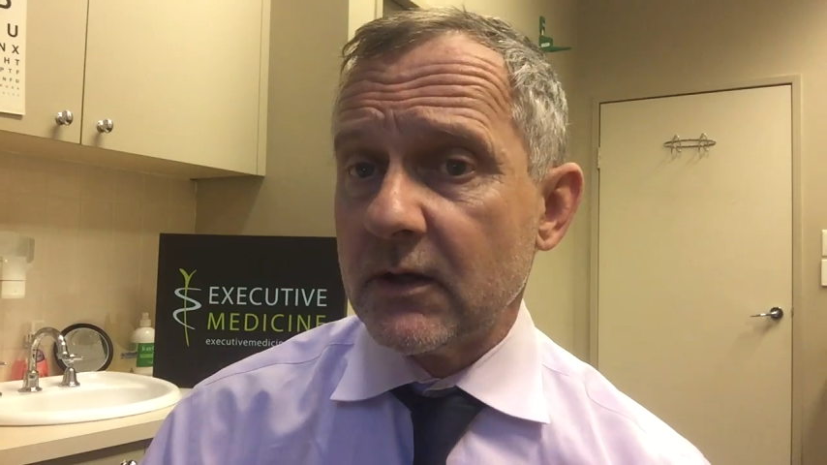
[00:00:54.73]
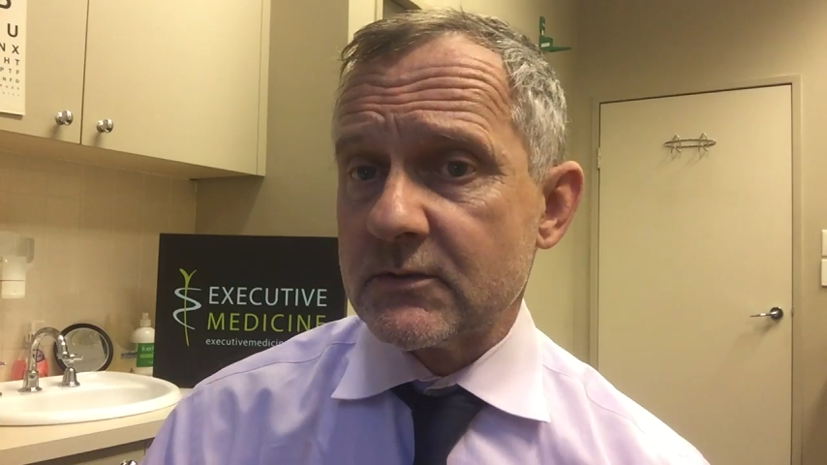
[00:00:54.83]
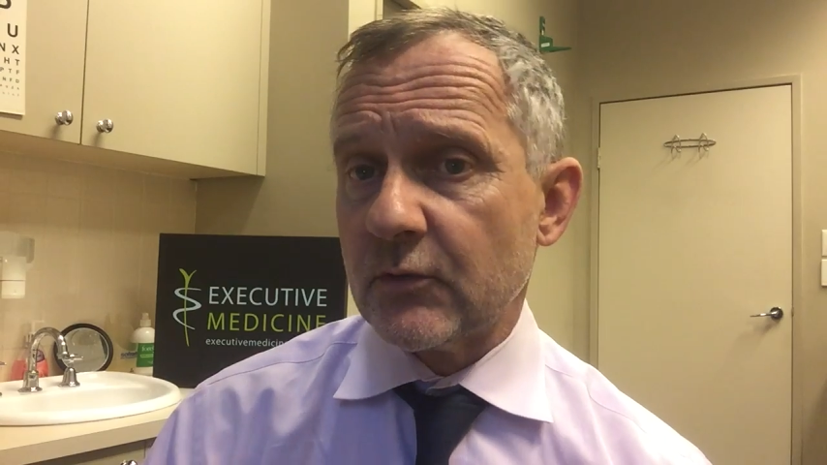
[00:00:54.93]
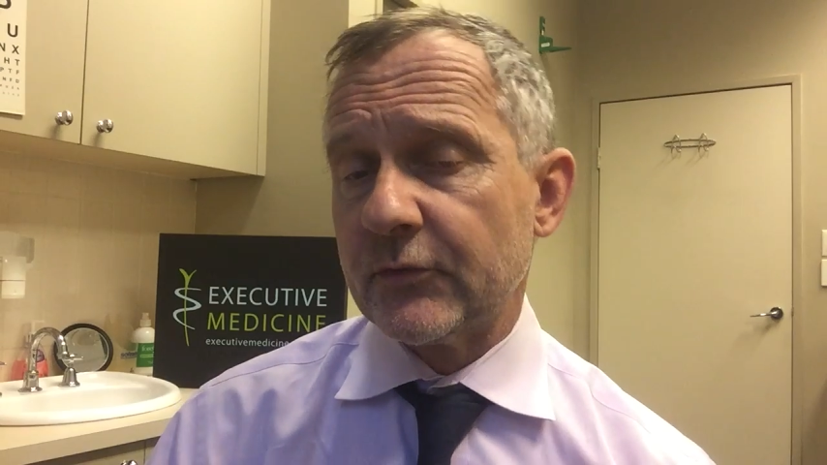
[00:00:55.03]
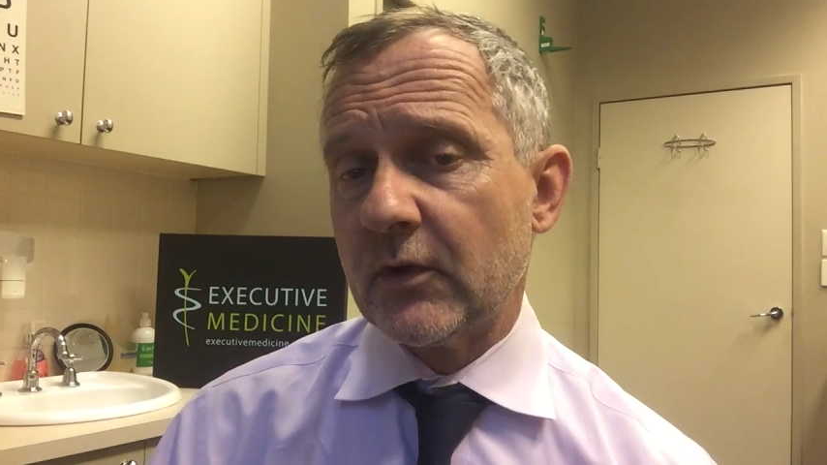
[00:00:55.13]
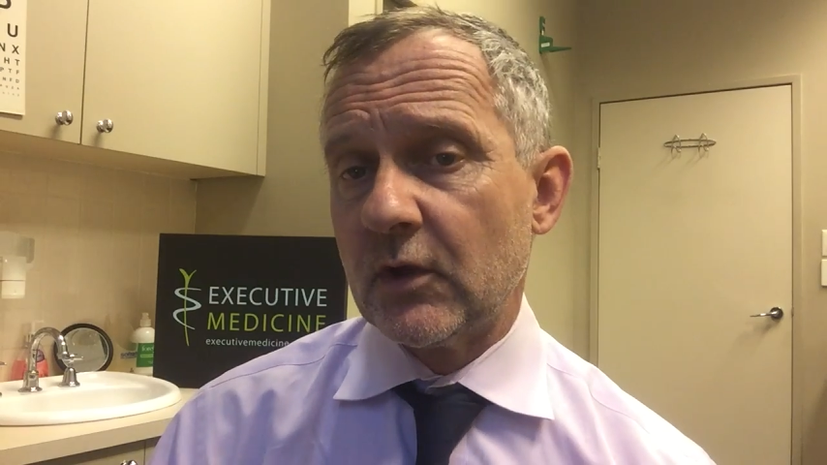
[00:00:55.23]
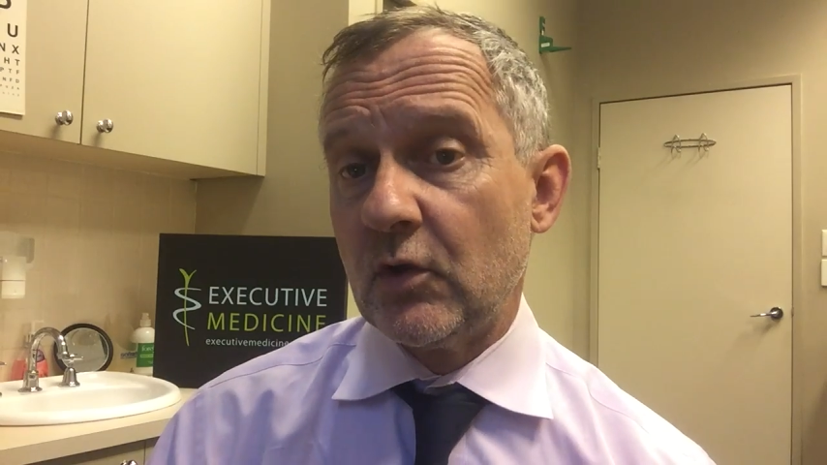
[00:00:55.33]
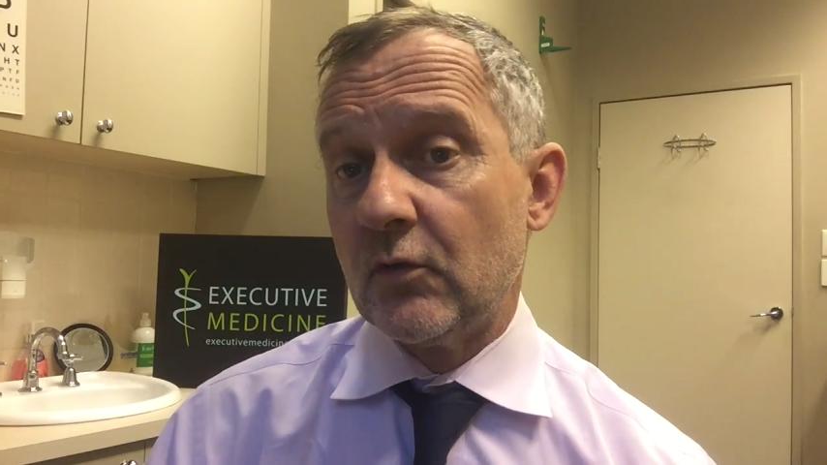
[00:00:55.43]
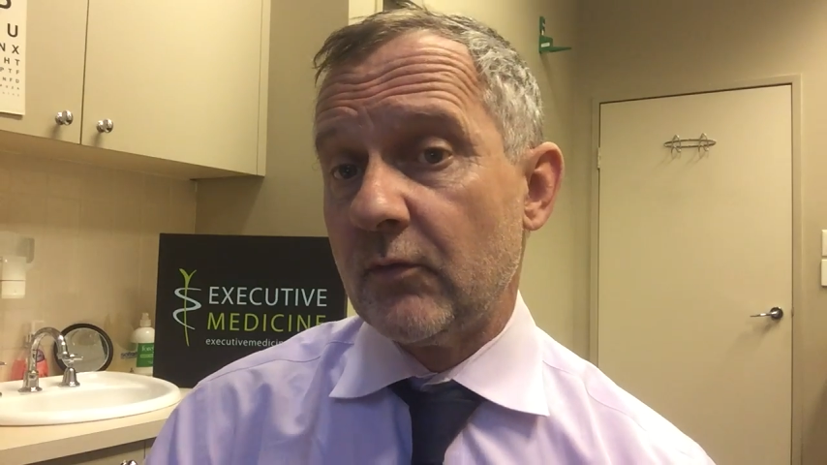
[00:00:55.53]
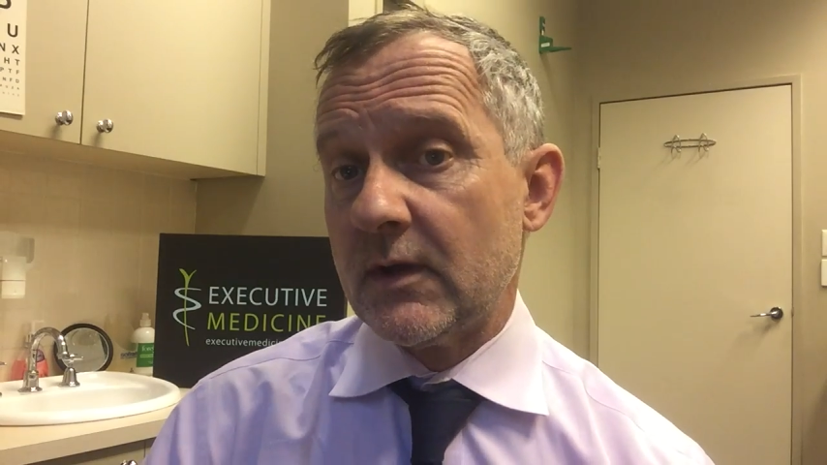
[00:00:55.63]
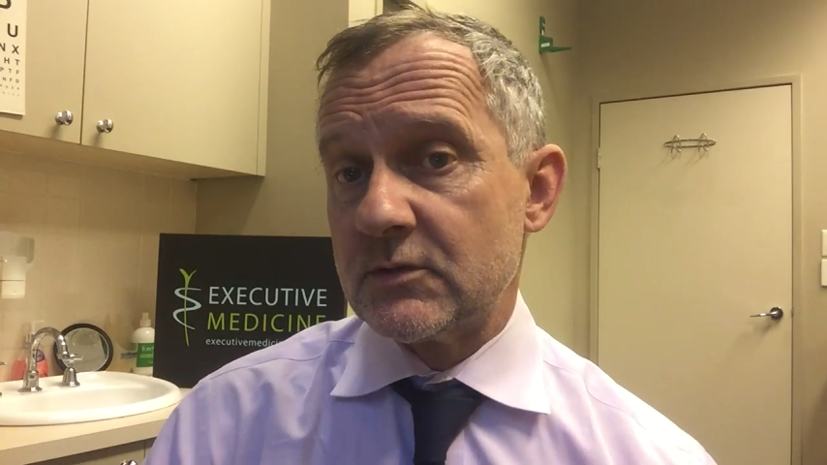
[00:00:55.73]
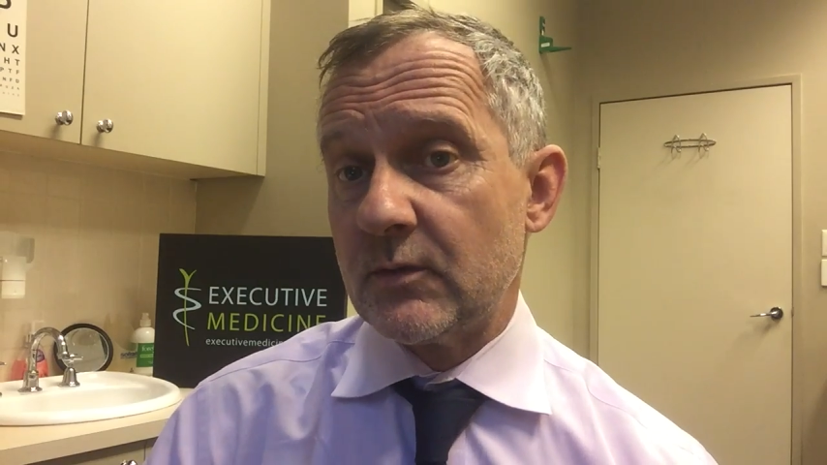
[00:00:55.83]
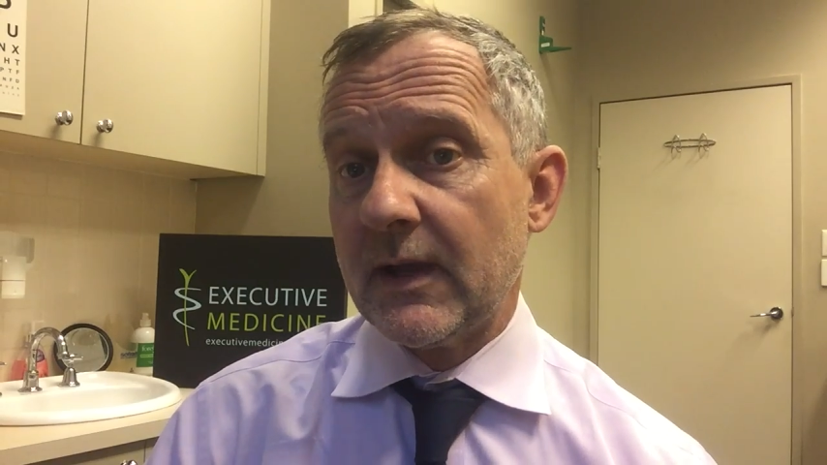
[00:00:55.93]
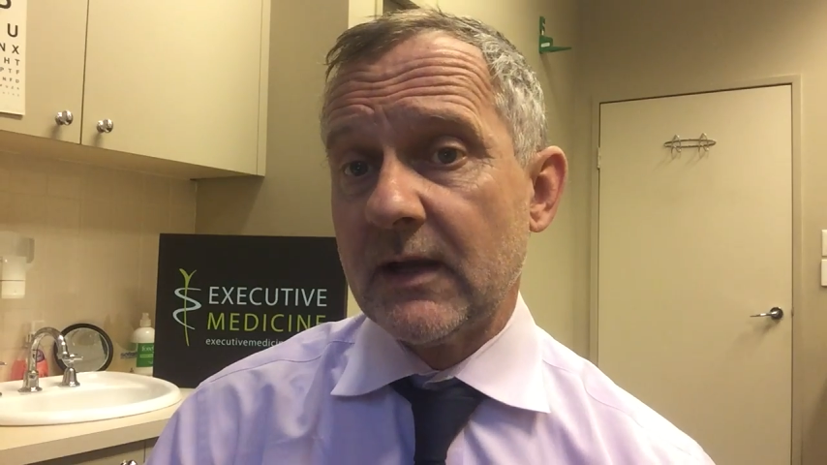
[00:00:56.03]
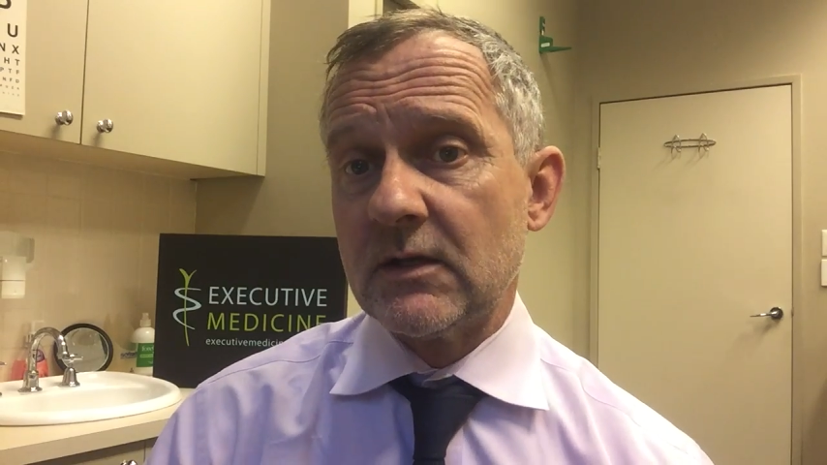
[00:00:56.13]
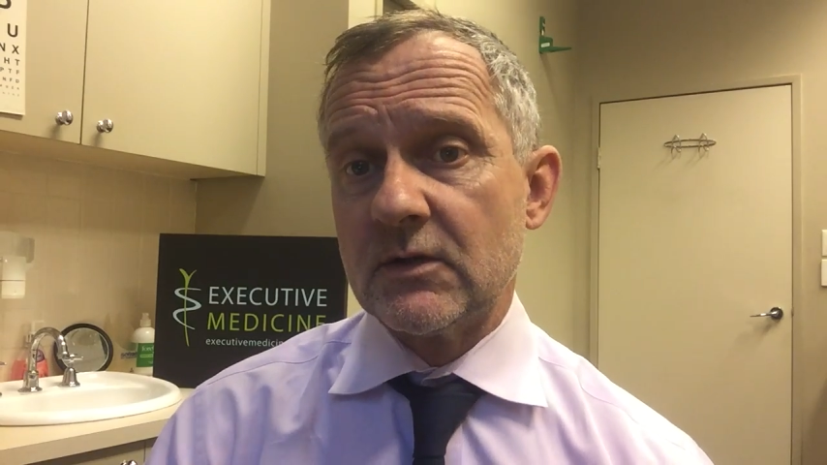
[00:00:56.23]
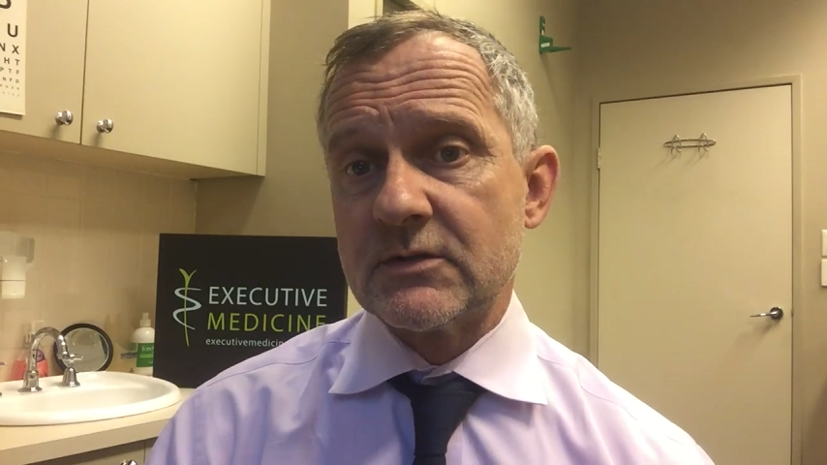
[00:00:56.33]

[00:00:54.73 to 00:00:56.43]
is also an acute phase reactant,